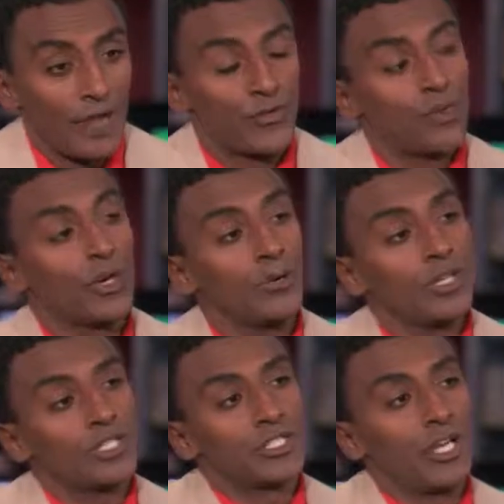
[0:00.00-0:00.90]
if you want to
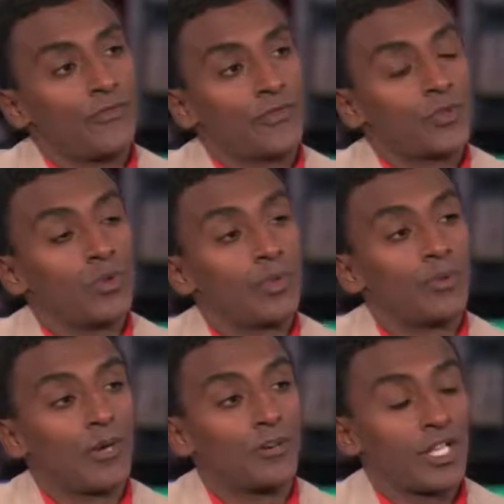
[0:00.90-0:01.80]
be a chef, if you want to
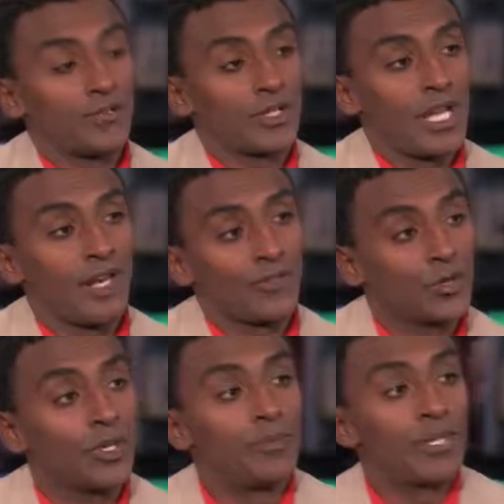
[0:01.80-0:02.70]
be part of hospitality, if
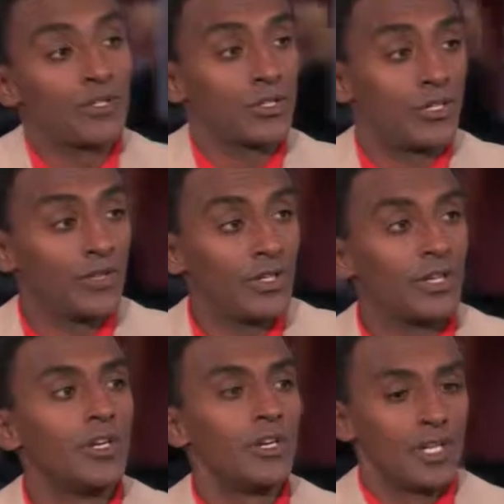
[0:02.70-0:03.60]
you want to be a server,
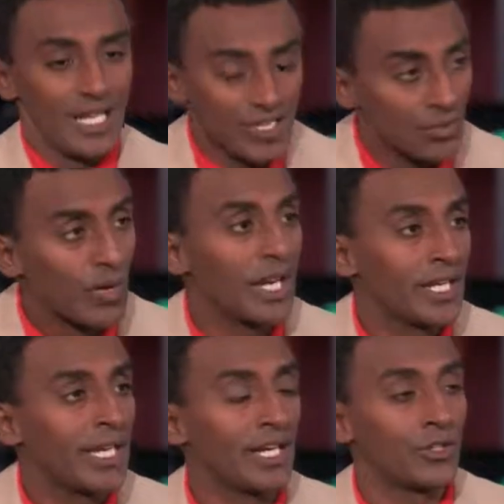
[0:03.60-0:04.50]
it's
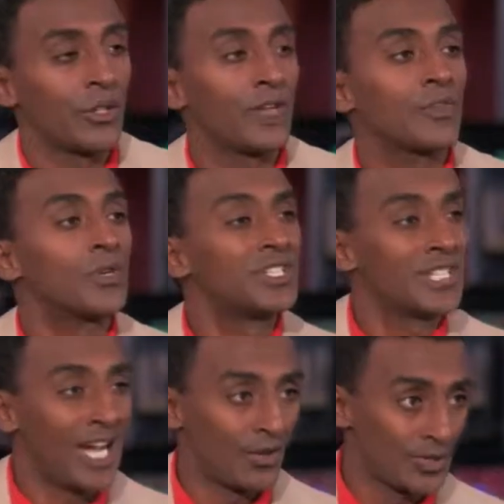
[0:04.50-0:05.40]
right here. You don't have to go
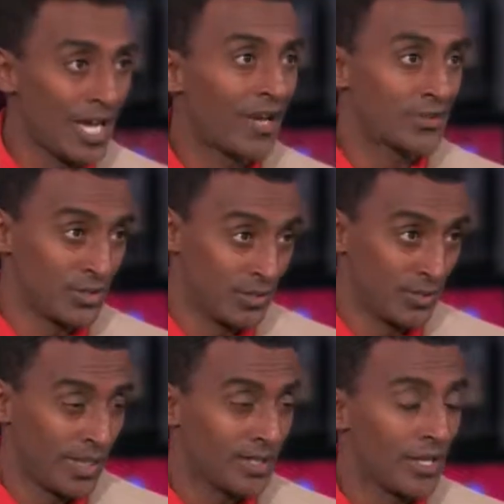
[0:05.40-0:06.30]
downtown to
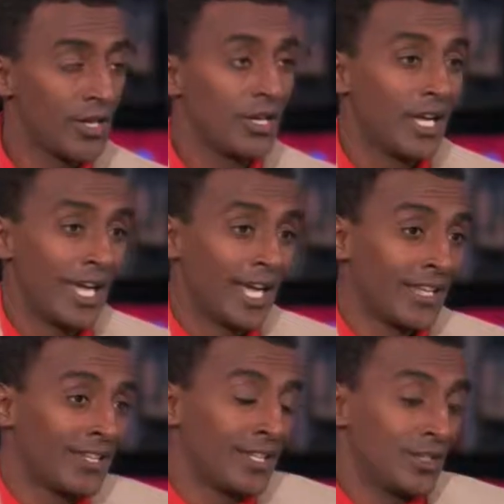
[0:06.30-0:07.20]
do it.
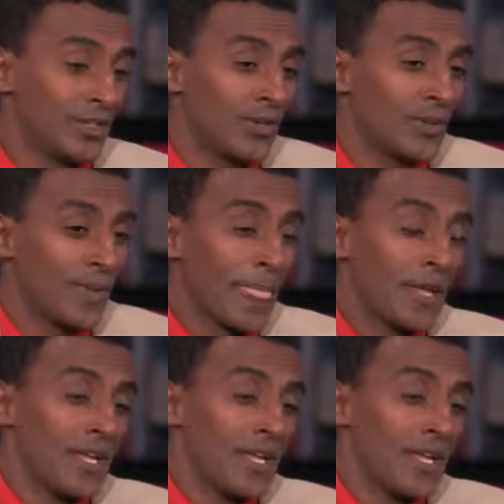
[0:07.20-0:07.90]
And, you know,